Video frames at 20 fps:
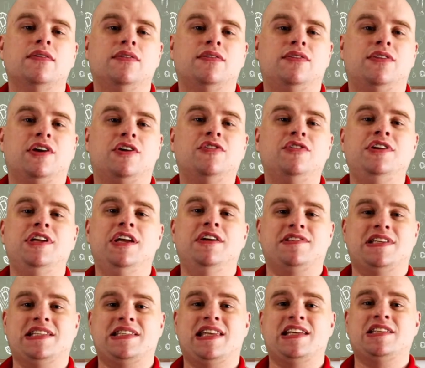The good
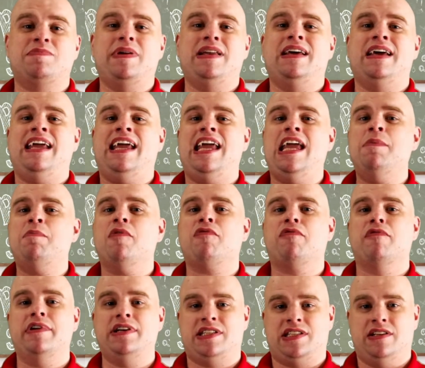news is there's been a heap of
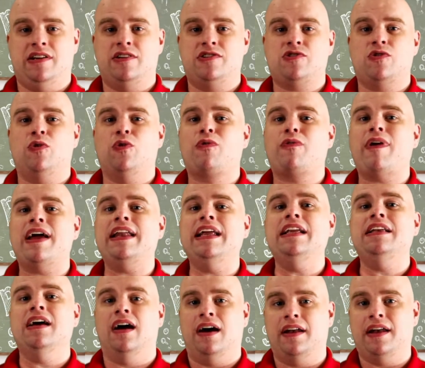research already
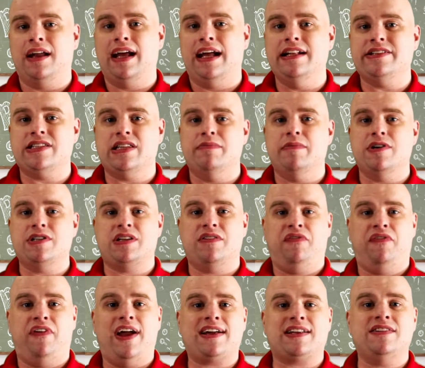done into the most
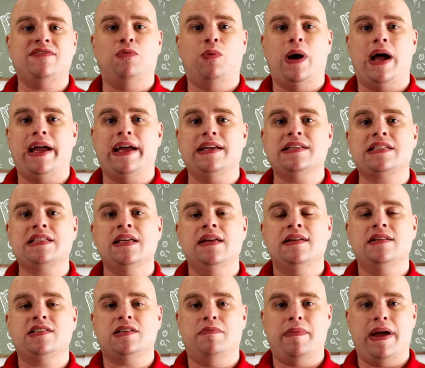effective ways
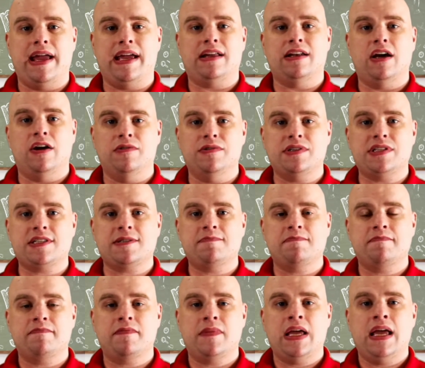to make notes.
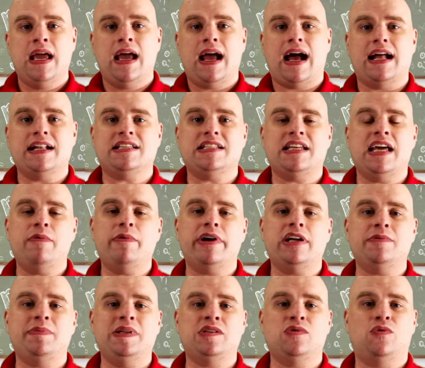And today we're
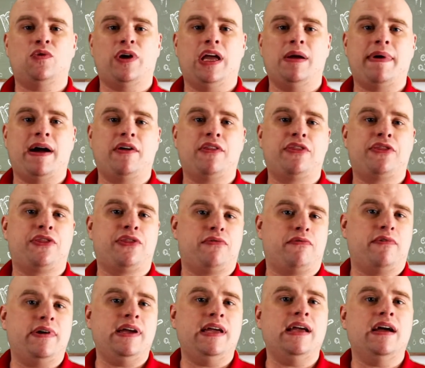going to be talking about
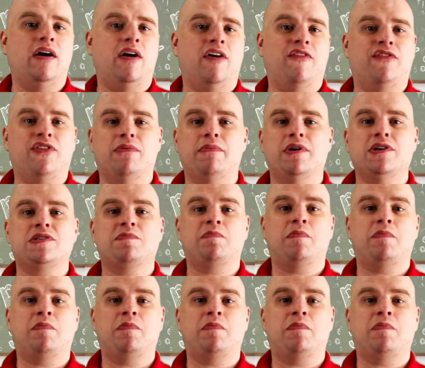3 of the most